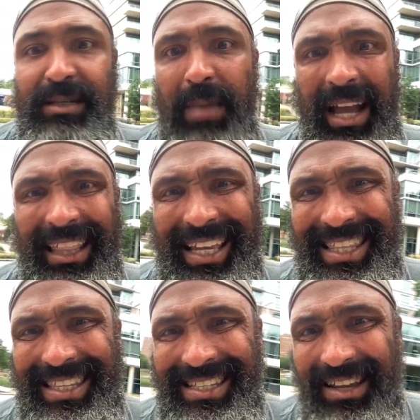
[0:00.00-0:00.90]
is back like
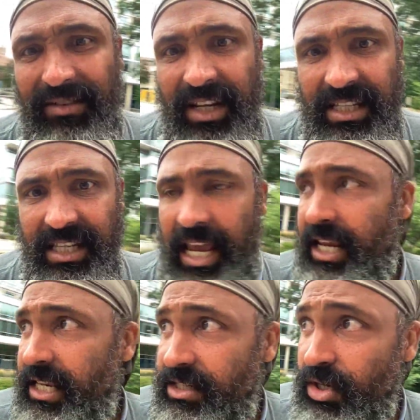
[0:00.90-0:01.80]
in the 70s and
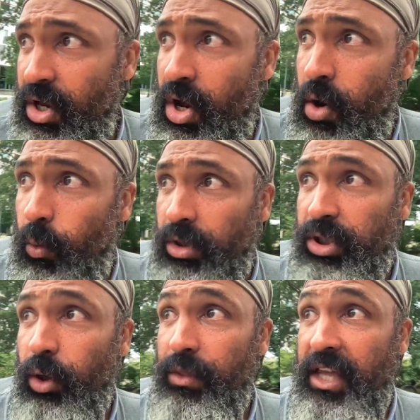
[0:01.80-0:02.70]
80s, we're
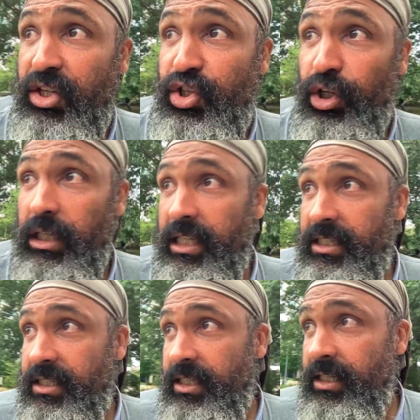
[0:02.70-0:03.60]
told that
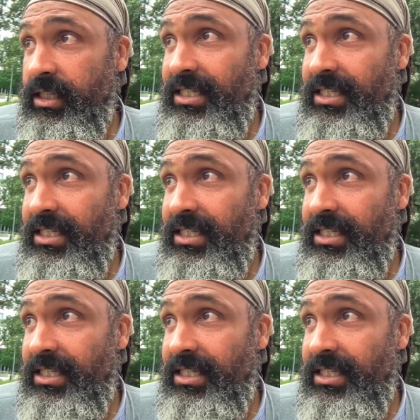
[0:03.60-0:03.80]
journalists,